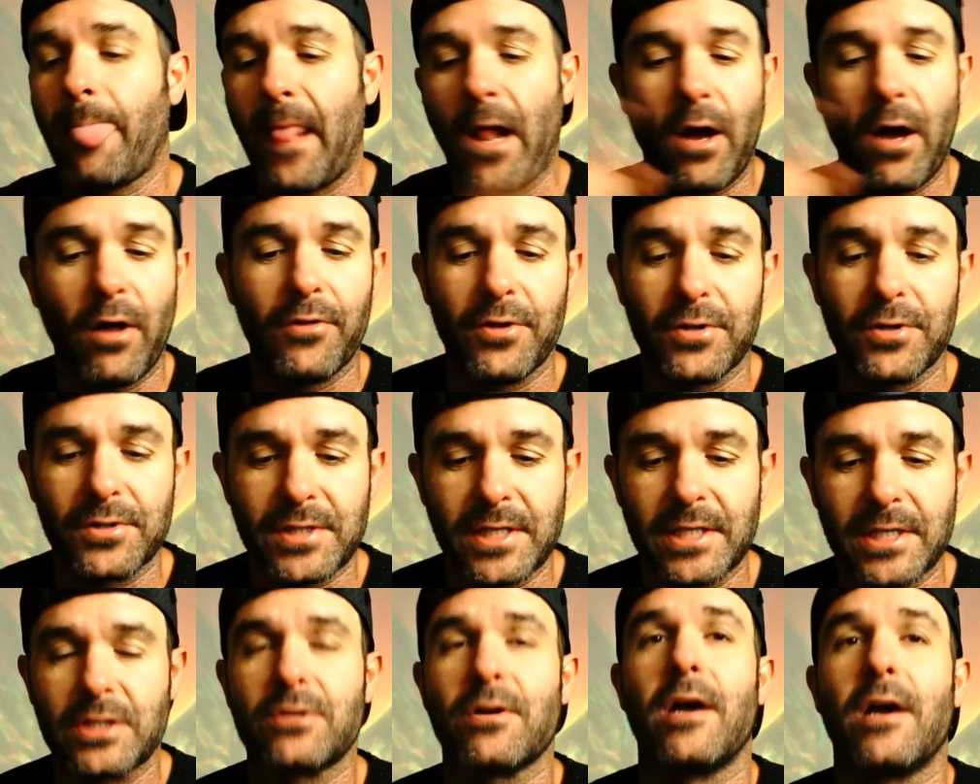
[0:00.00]
All those
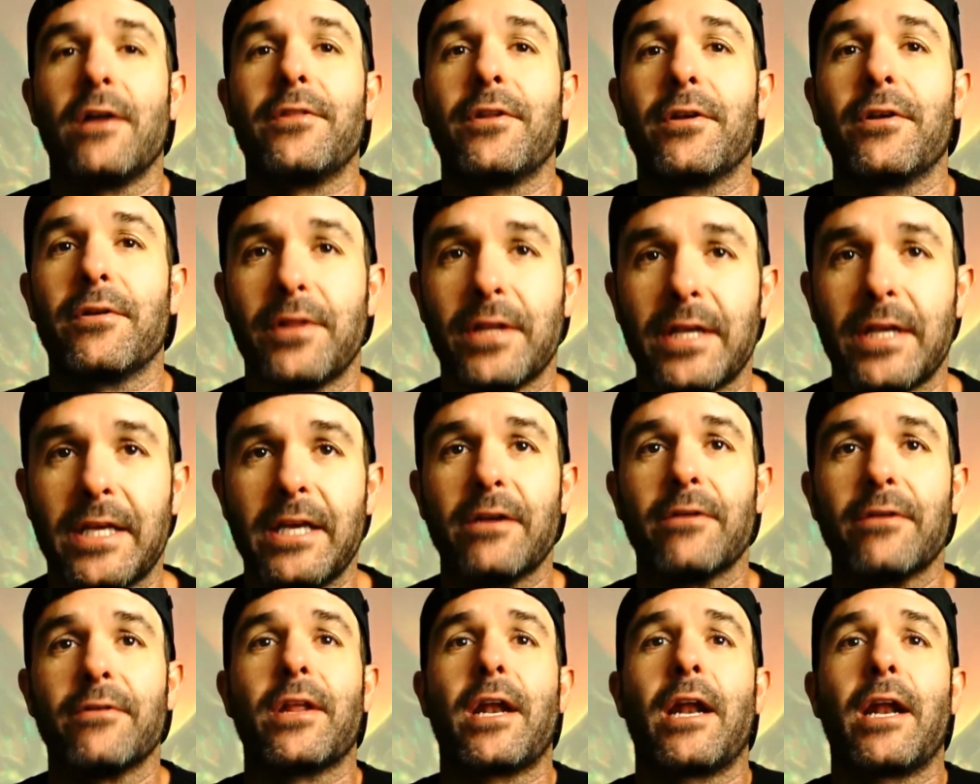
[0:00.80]
links are on there. The
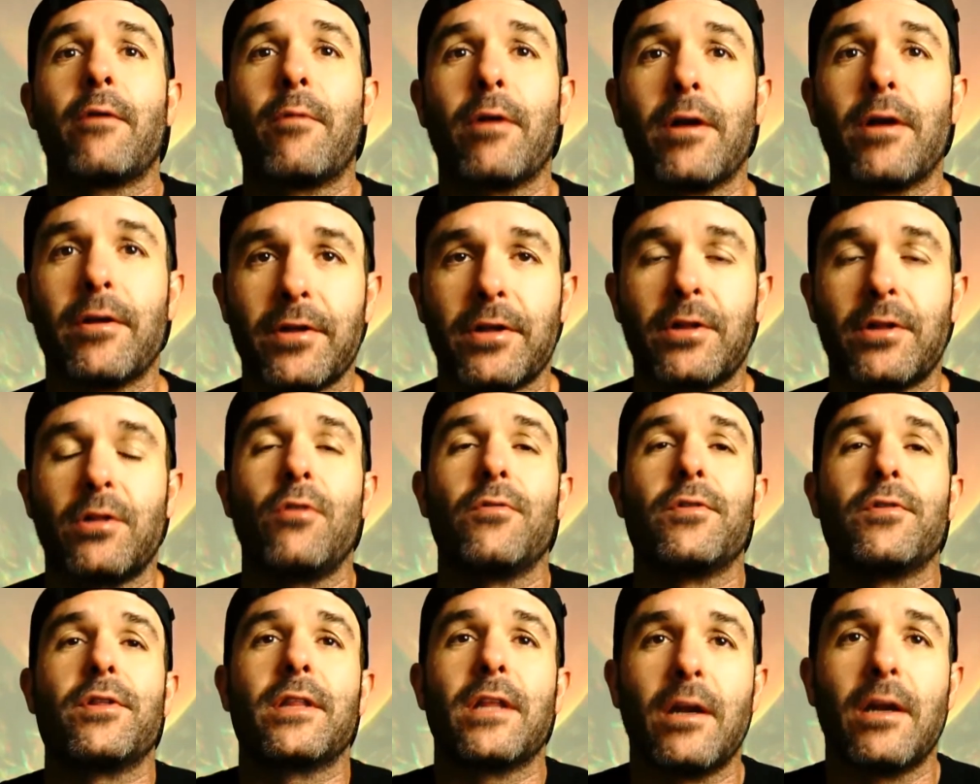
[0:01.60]
gear that I wear, the
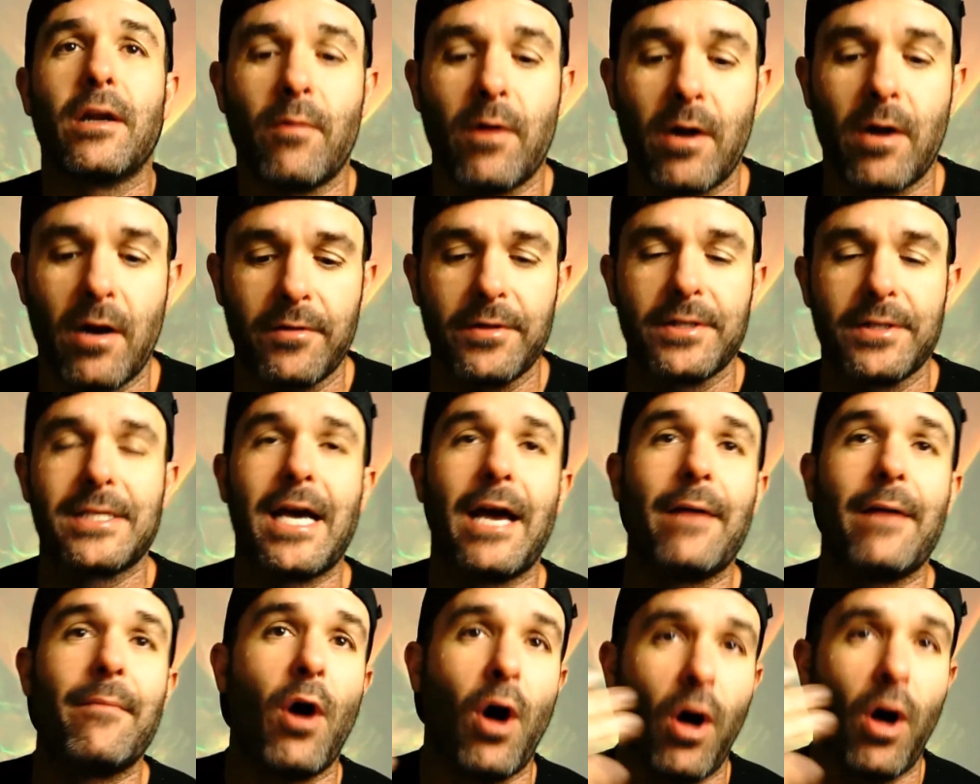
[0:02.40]
clothing that I wear all the
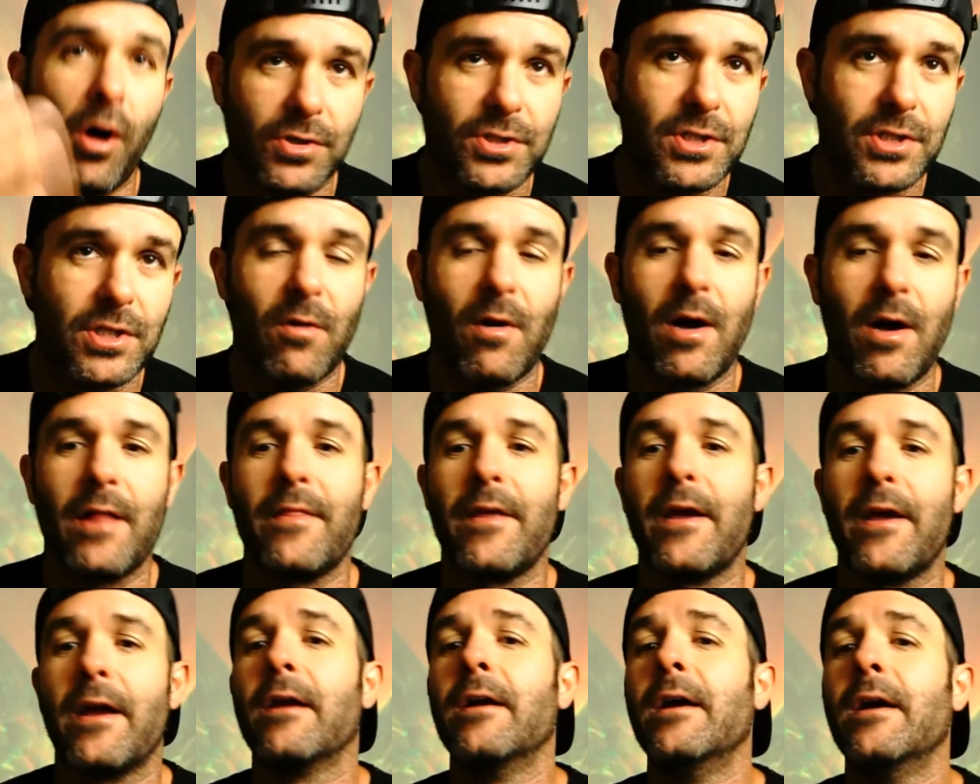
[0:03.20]
time, also on
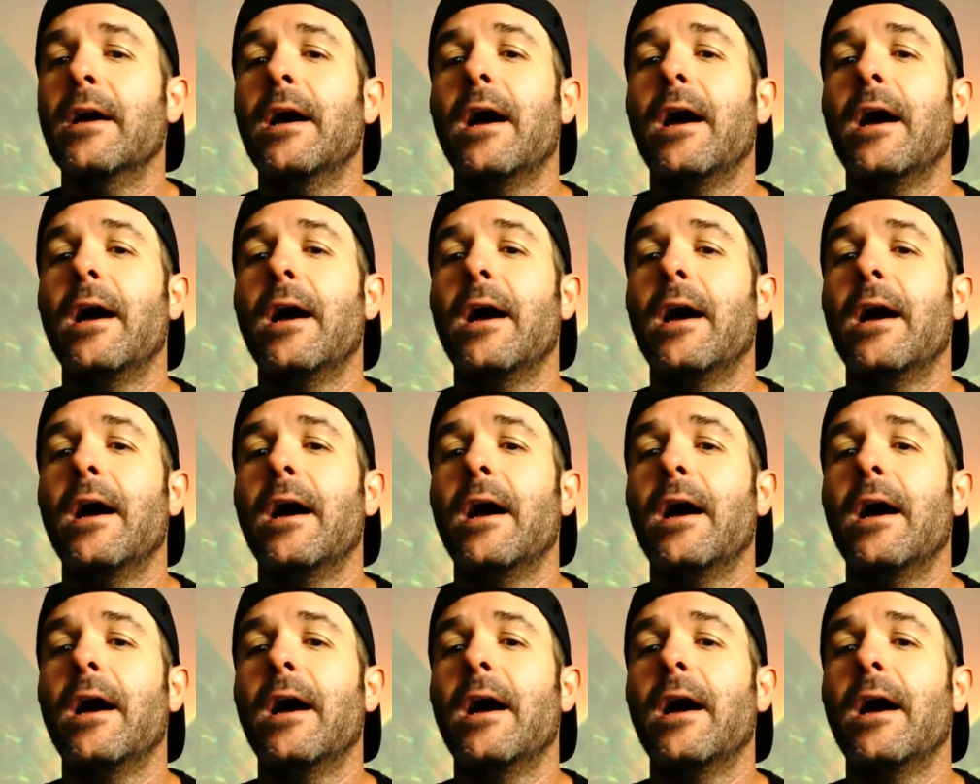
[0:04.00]
there.